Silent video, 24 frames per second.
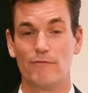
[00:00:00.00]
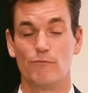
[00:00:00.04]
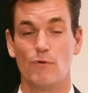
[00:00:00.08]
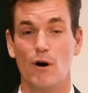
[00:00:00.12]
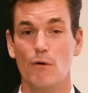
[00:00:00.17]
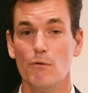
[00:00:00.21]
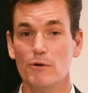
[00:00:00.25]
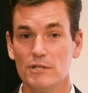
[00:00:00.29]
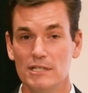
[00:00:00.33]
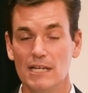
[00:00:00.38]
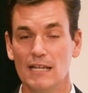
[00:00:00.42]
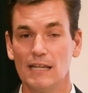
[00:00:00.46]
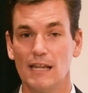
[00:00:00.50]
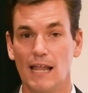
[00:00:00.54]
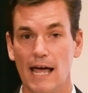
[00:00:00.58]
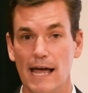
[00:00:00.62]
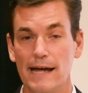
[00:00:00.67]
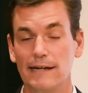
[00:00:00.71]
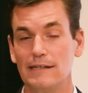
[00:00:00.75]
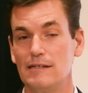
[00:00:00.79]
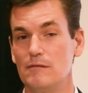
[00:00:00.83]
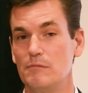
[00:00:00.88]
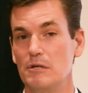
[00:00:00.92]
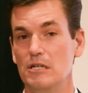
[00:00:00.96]
What was it
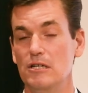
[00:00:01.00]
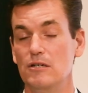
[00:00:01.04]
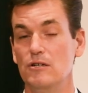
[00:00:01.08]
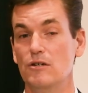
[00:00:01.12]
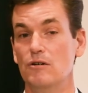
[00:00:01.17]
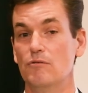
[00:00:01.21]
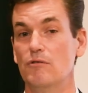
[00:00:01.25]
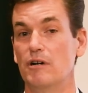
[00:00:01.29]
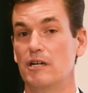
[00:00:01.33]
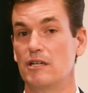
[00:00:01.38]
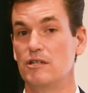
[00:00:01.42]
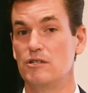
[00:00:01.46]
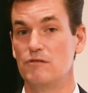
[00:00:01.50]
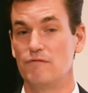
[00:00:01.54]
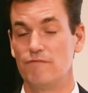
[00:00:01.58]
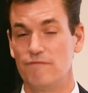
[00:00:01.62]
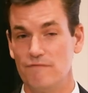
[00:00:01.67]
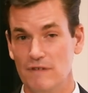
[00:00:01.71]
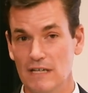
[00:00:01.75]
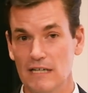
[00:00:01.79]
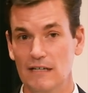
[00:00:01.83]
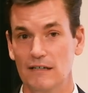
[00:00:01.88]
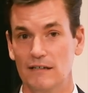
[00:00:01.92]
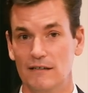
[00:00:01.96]
like to be new? What did you
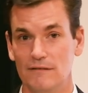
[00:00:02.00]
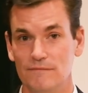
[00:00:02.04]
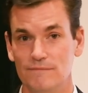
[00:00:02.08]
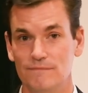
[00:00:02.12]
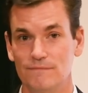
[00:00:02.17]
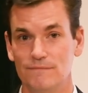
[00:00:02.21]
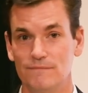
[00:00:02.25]
feel?